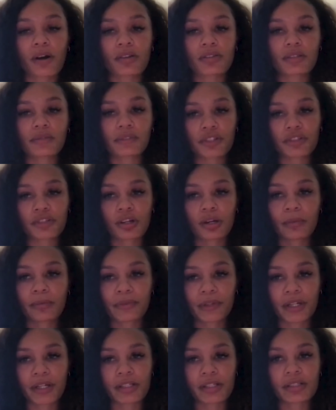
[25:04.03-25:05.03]
also have to show
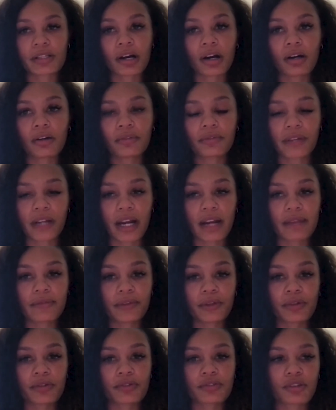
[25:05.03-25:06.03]
up for yourself. And I
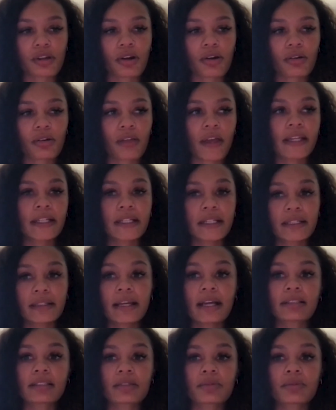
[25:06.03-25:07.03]
feel so like
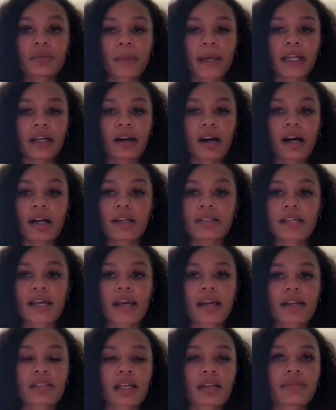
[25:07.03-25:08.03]
connected with my
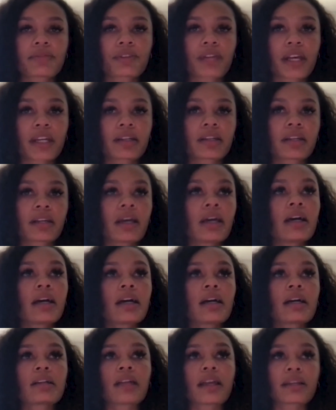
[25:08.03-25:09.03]
content, because I feel like
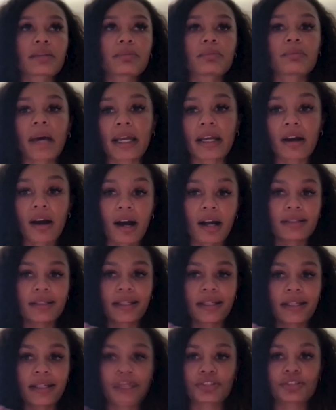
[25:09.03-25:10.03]
like my
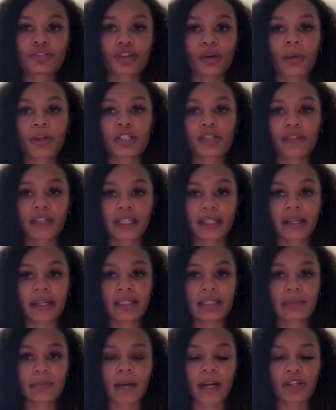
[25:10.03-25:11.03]
content is just so much of like an
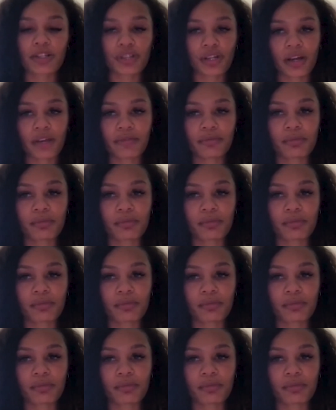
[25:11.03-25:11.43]
expression of